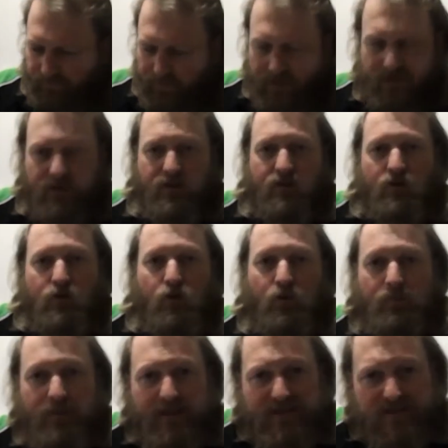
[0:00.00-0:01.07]
This
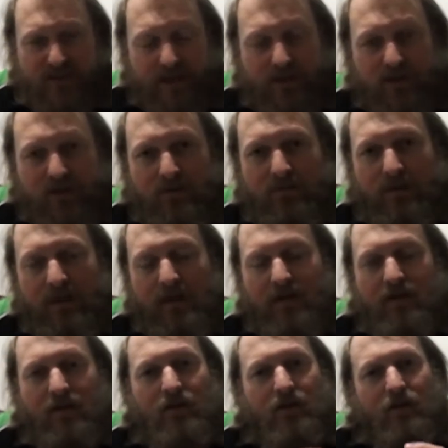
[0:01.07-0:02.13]
could be a session
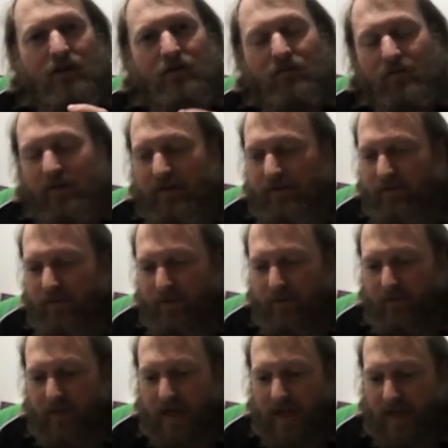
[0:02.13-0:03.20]
beer. Very,
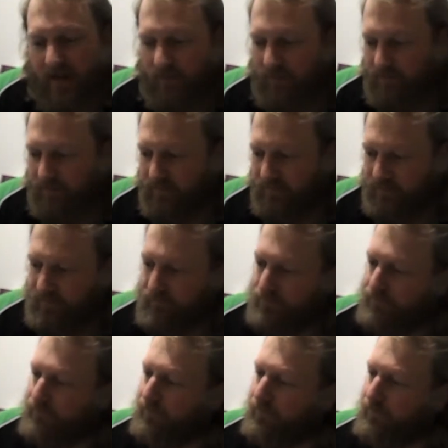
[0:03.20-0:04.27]
very, you
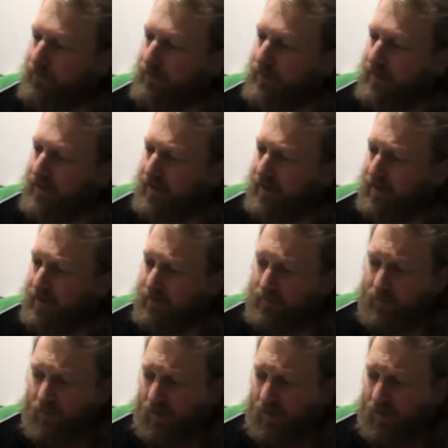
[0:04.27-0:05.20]
can